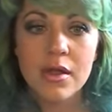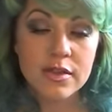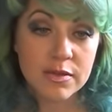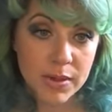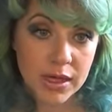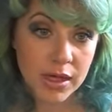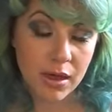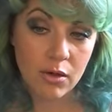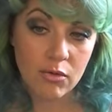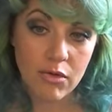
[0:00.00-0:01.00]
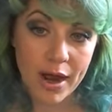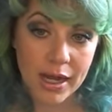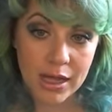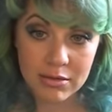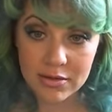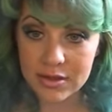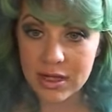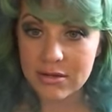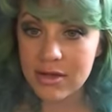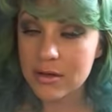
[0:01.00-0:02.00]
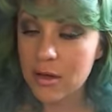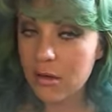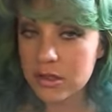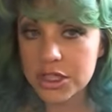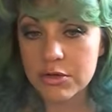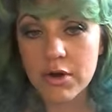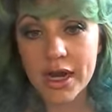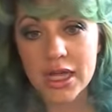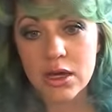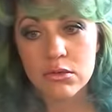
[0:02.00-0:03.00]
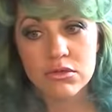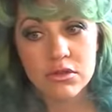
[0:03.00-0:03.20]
speaking, writing, listening, technology, radio,